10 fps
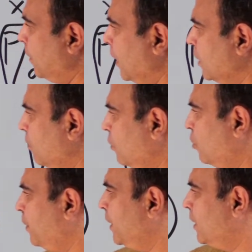per dozen
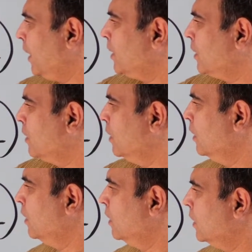was rupees 6,
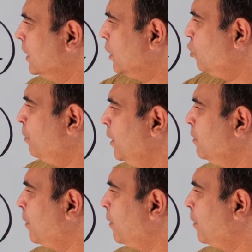6 rupees